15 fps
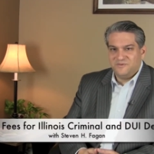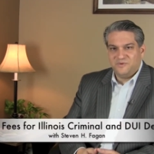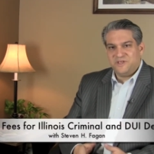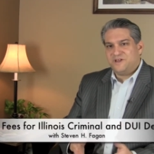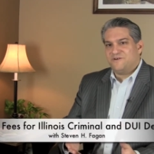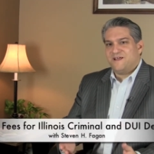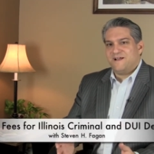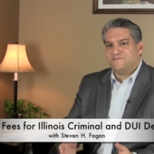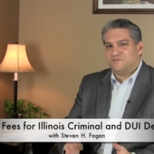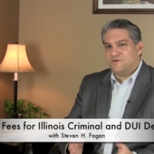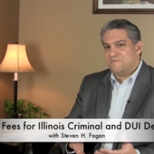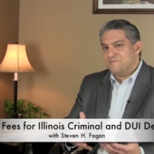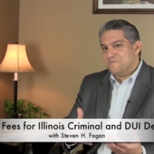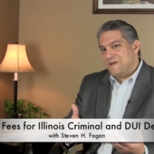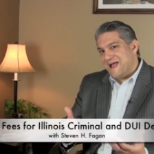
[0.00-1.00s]
Well, you don't have
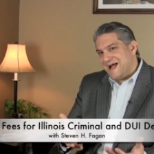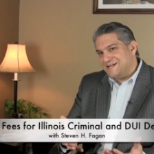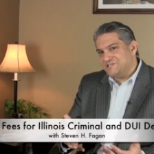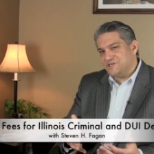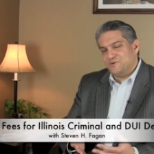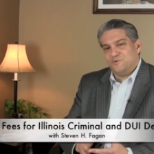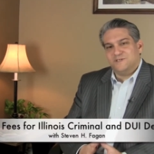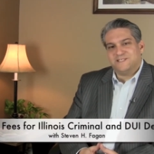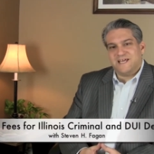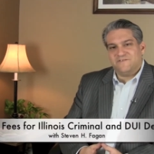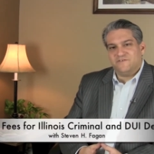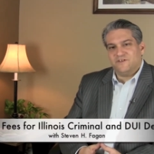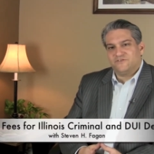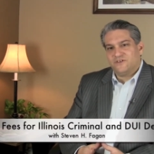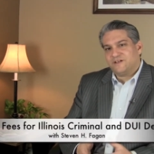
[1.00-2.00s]
to imagine what
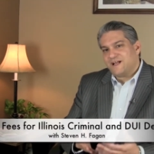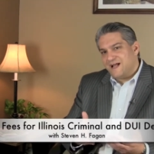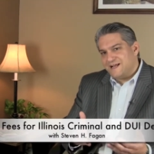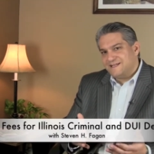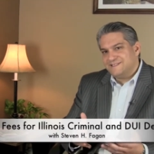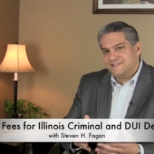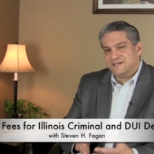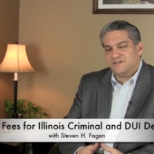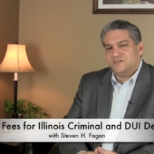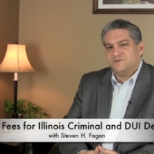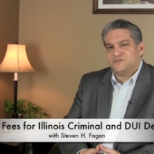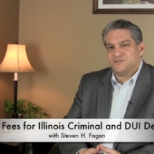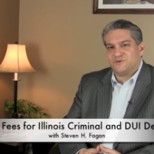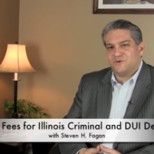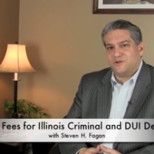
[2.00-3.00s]
that feels like. I can tell you
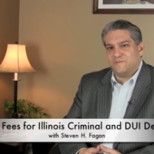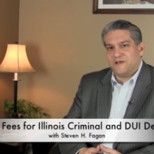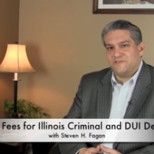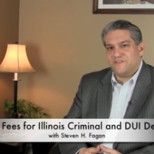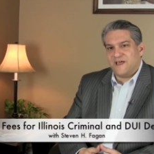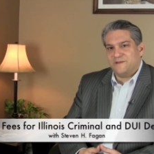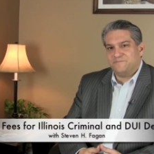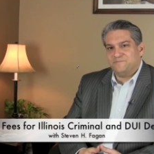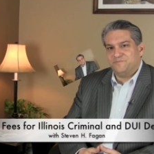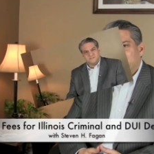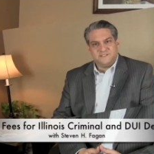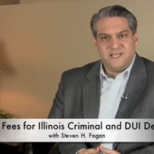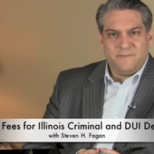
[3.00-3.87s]
a story about that.